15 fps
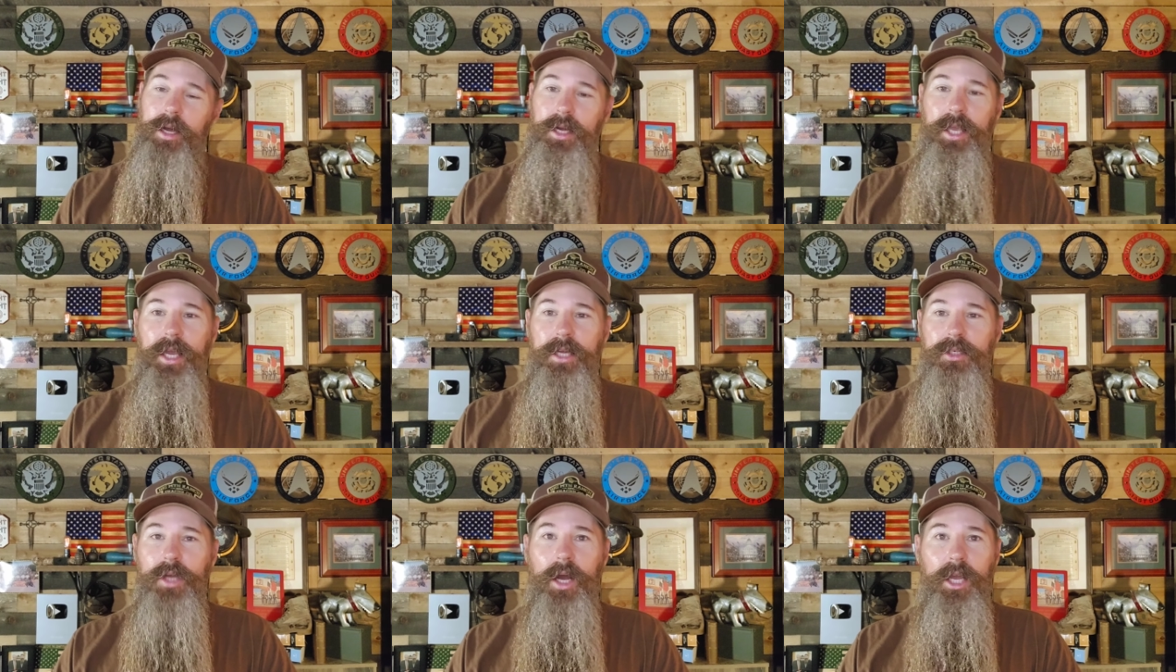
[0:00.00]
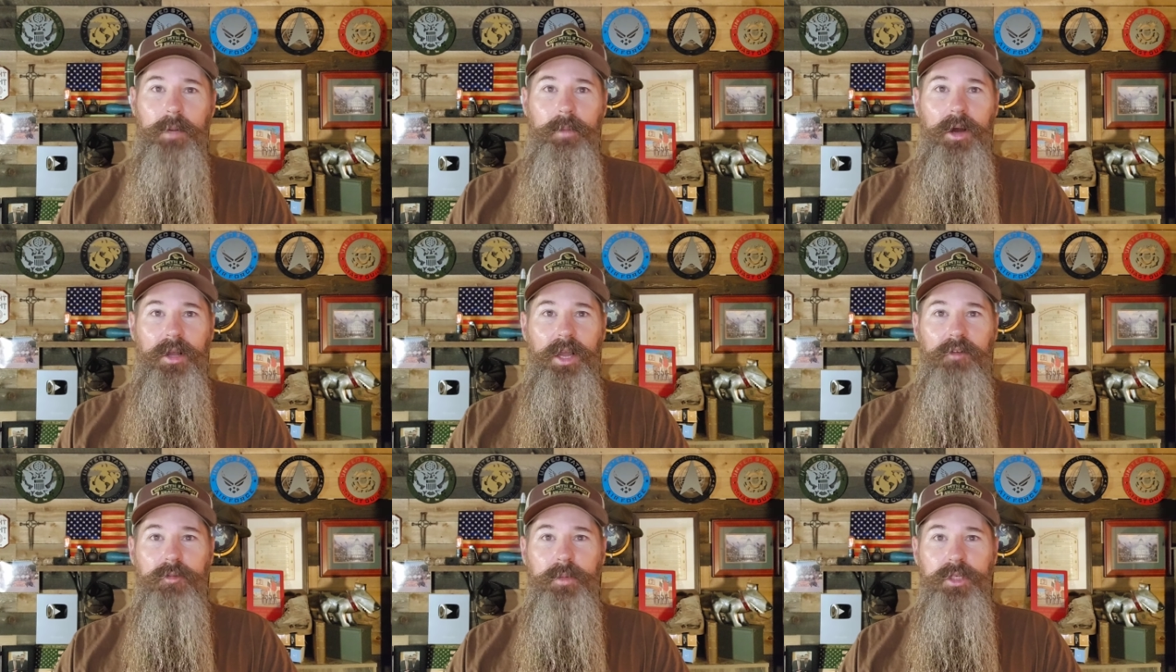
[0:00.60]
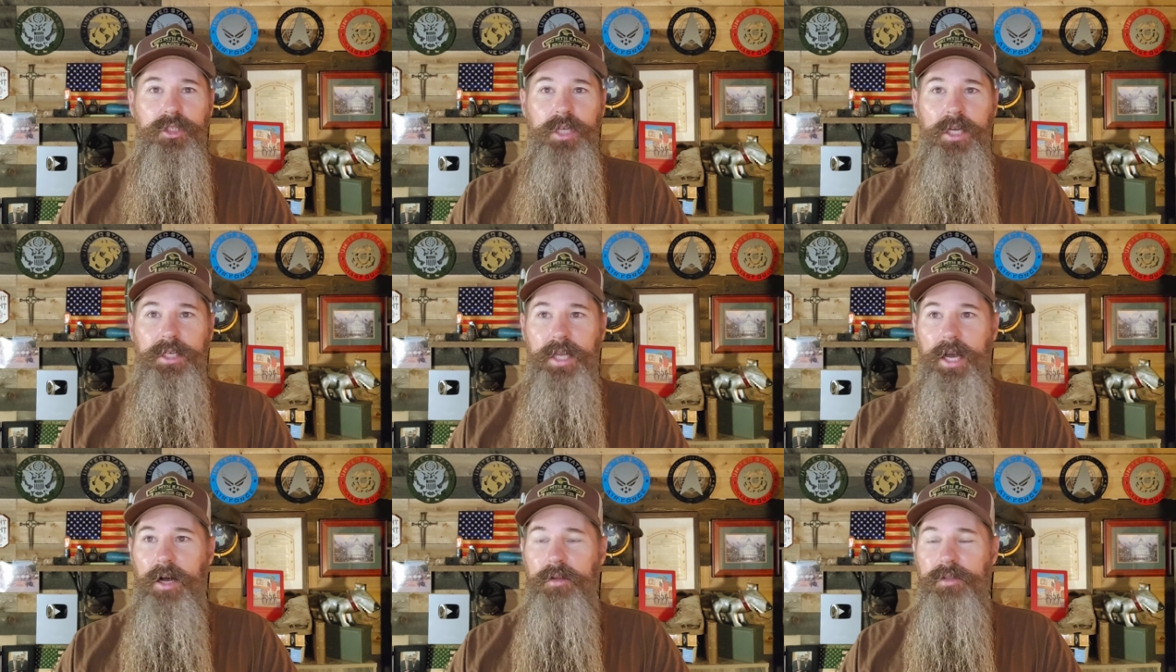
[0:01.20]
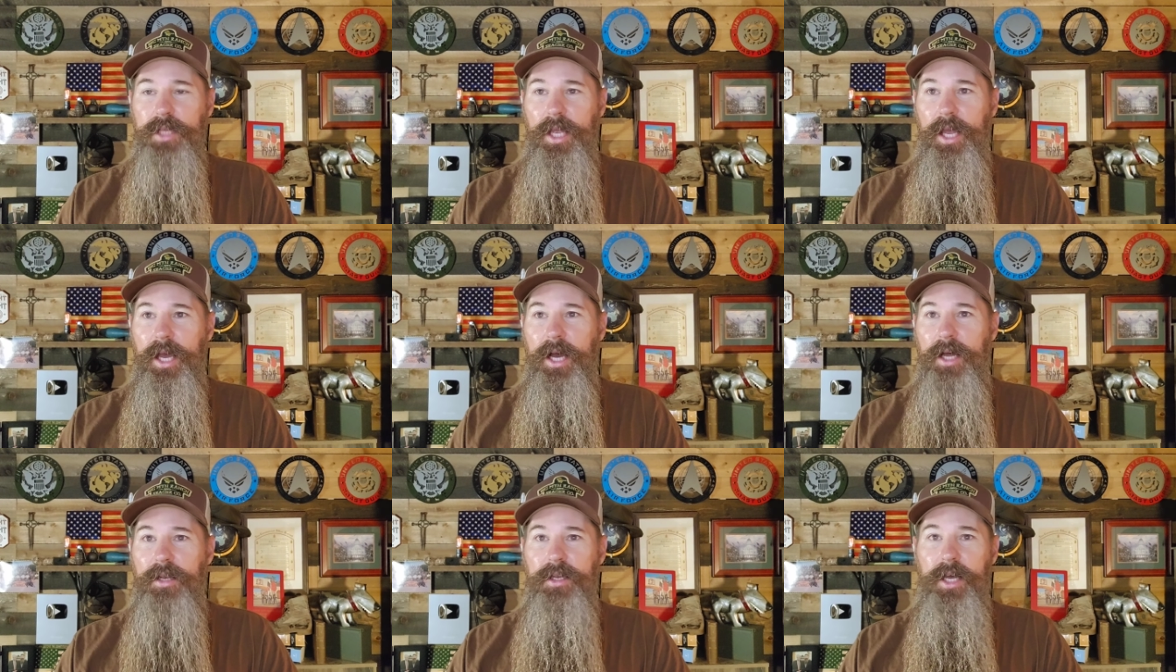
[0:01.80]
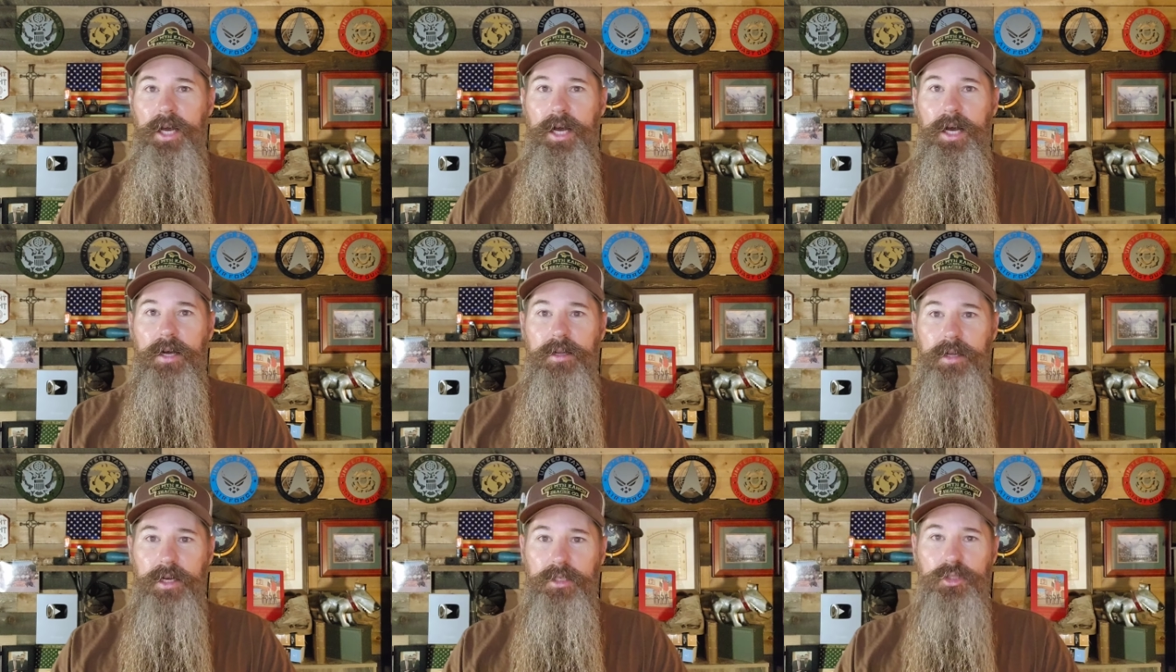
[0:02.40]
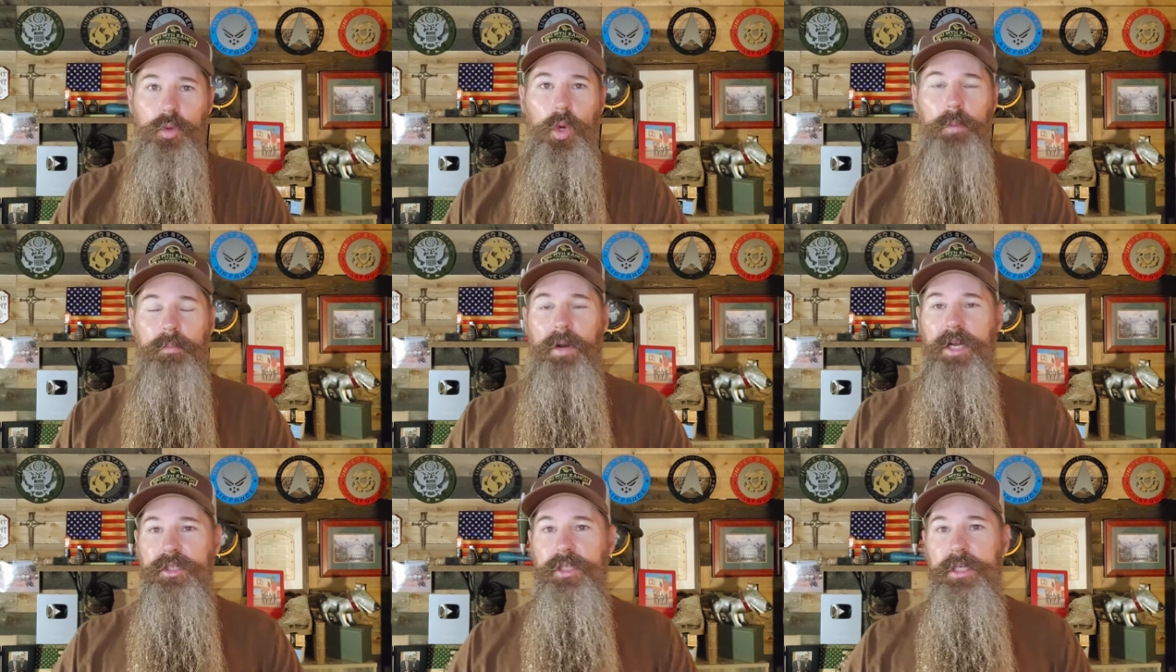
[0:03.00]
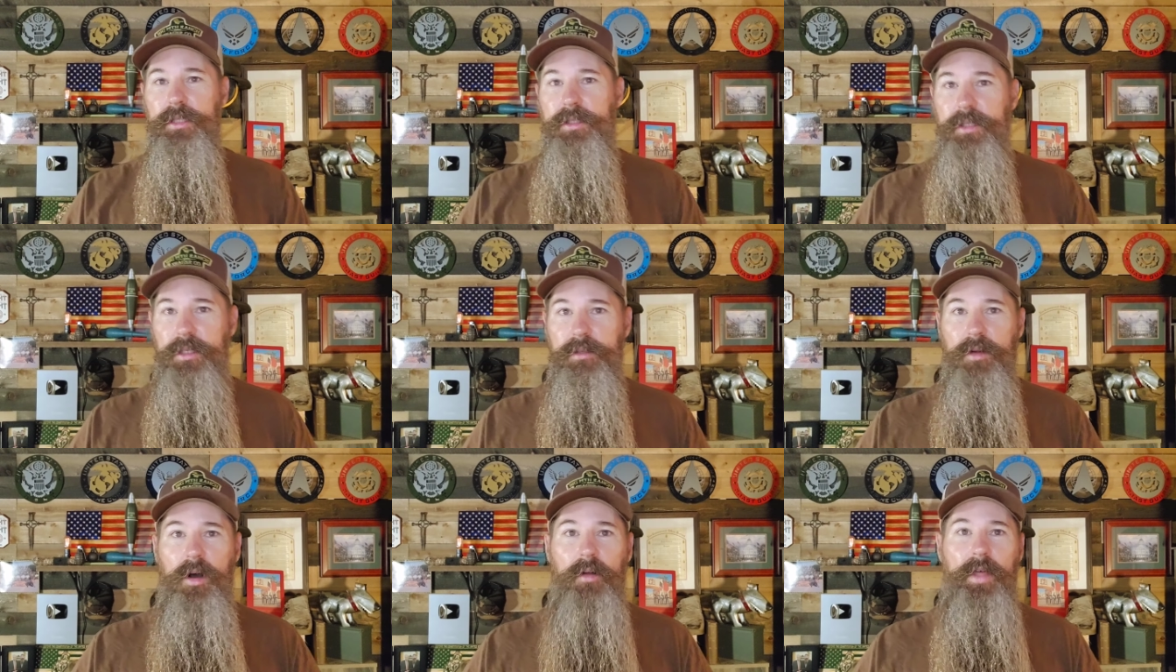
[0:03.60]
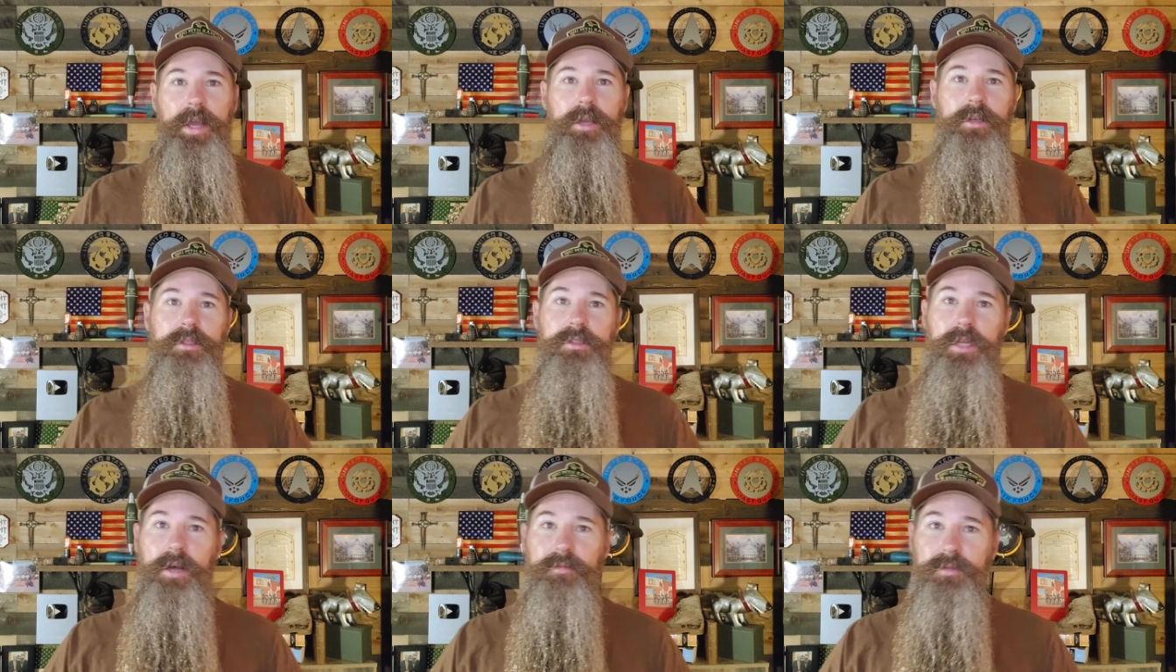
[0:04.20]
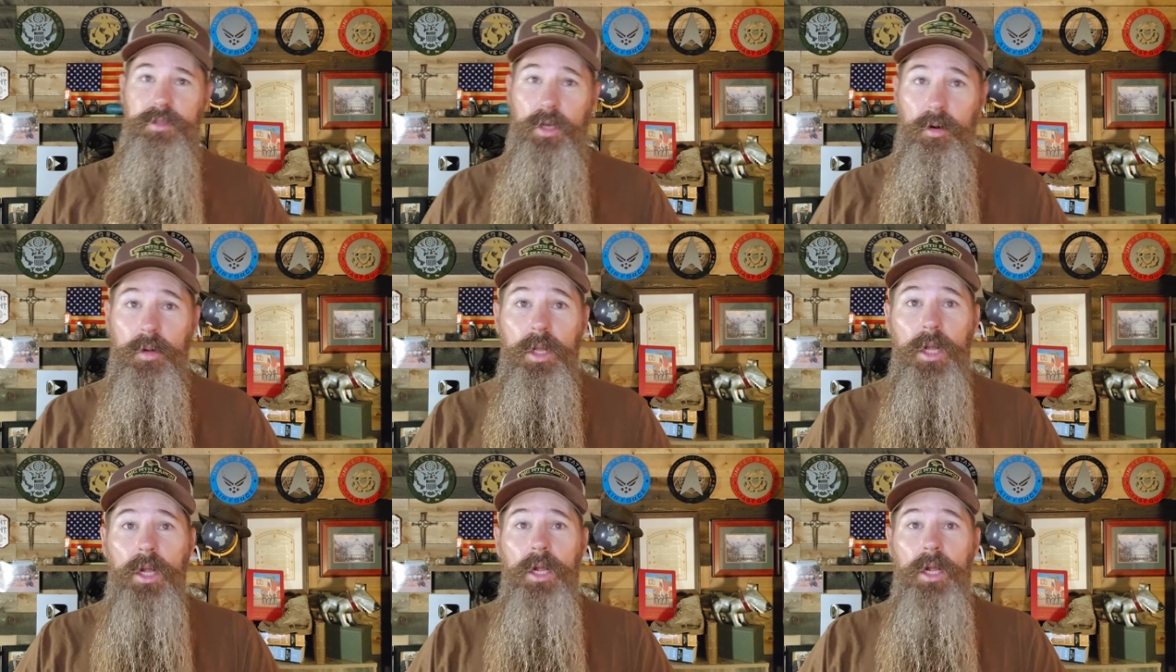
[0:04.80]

again, talking about government shutdowns and uh, uh, short budgets and all that good stuff. So,